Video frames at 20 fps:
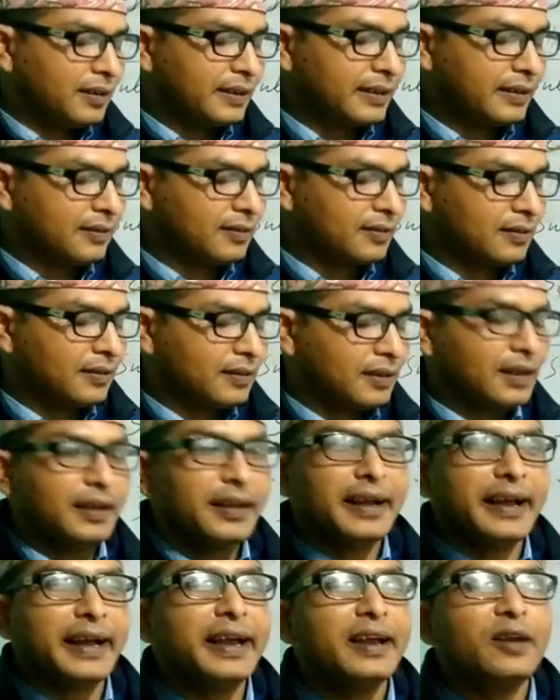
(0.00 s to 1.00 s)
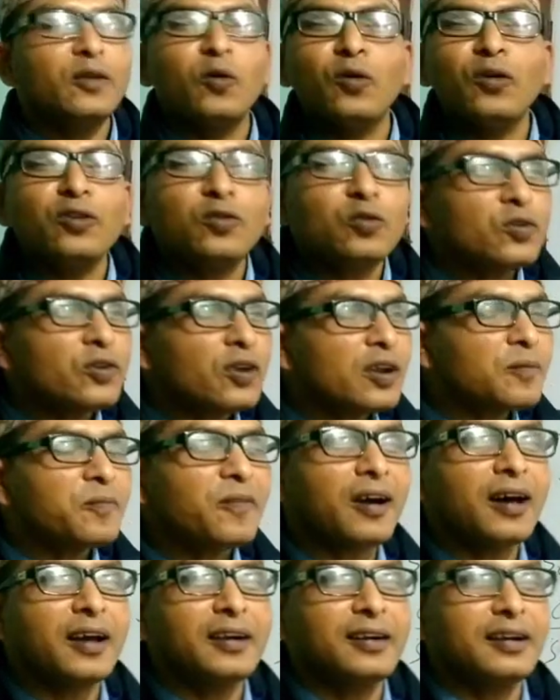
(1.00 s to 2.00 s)
Yes, and we shouldn't
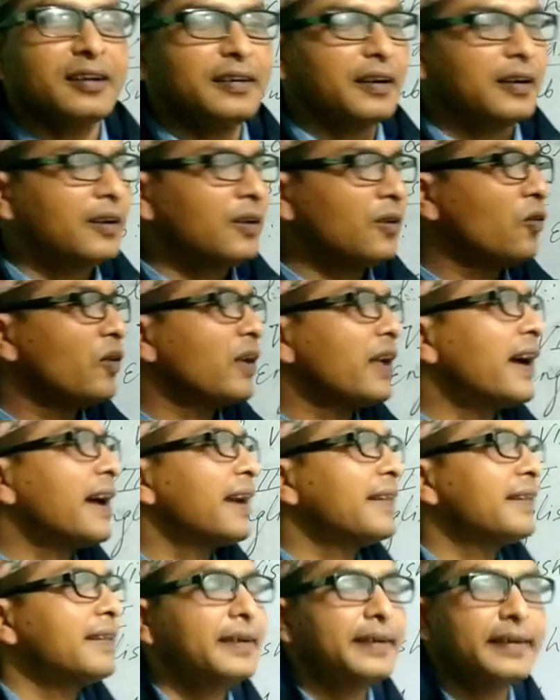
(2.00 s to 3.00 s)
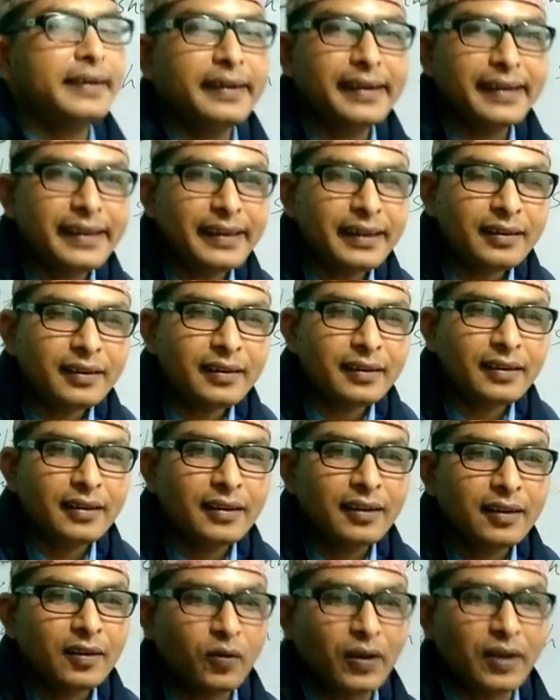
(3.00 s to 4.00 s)
forget we are the
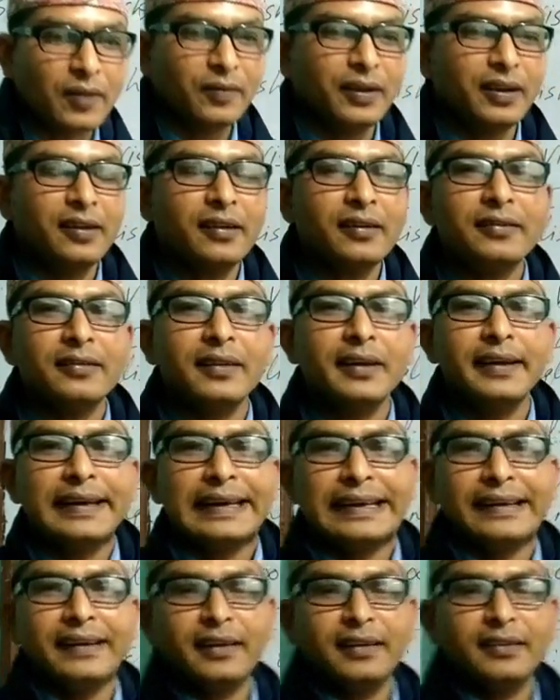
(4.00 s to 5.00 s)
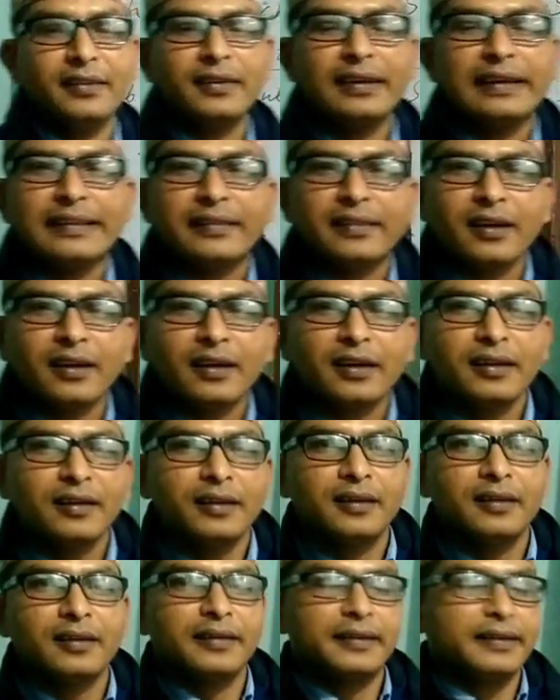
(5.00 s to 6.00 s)
teen. Why? Because teenager
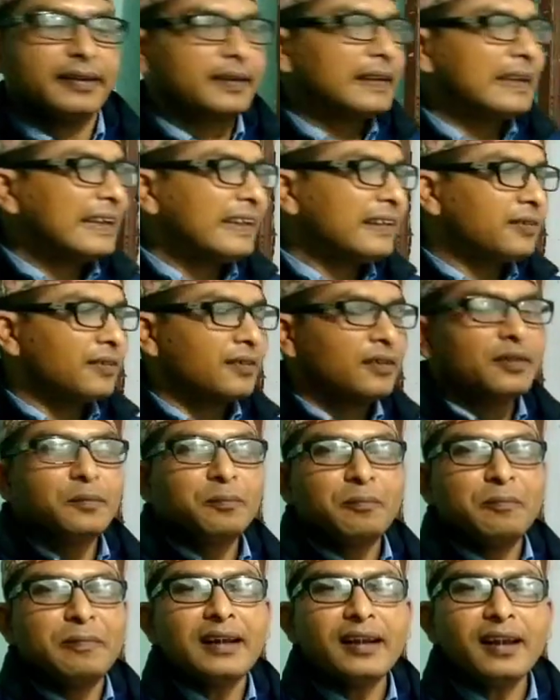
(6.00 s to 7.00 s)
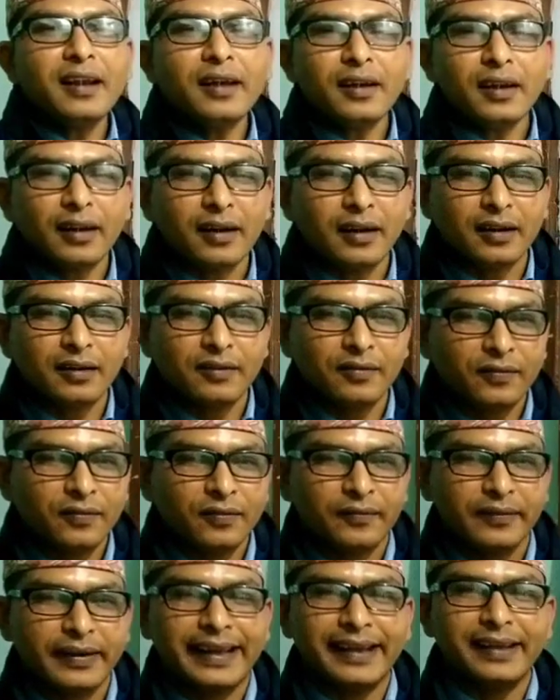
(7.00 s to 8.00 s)
is pillar
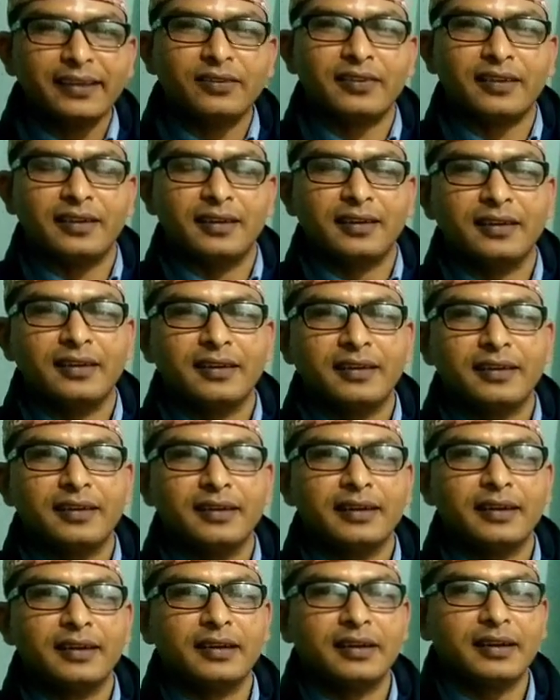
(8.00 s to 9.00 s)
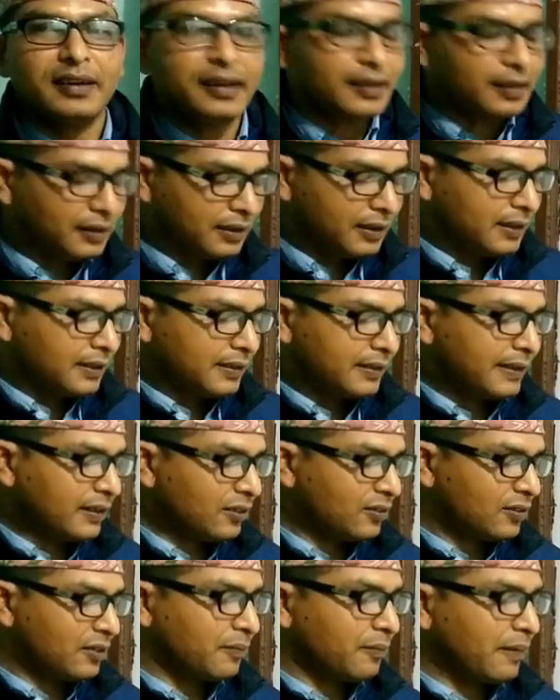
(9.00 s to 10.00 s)
of nation. Okay,
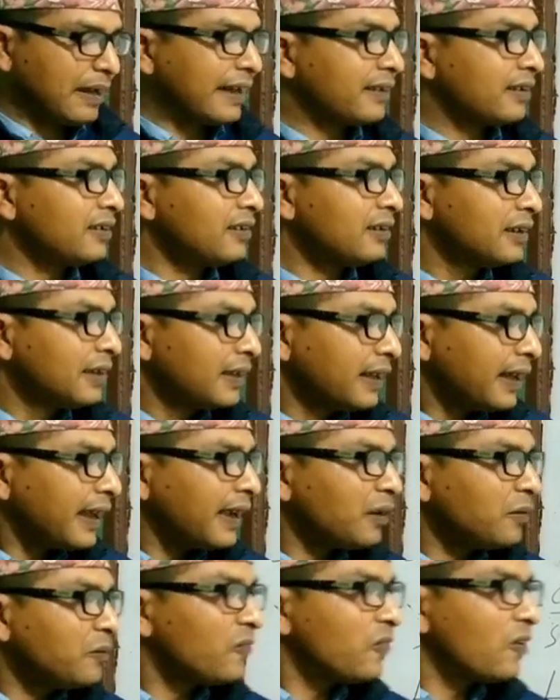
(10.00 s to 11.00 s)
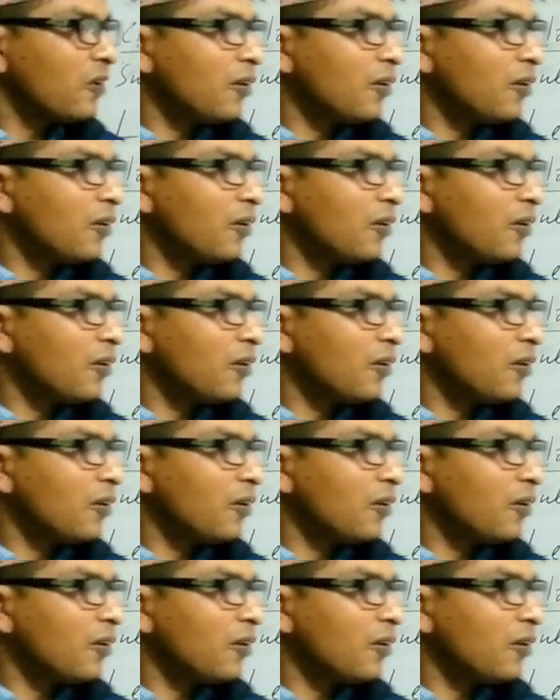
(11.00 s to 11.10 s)
that's the matter. And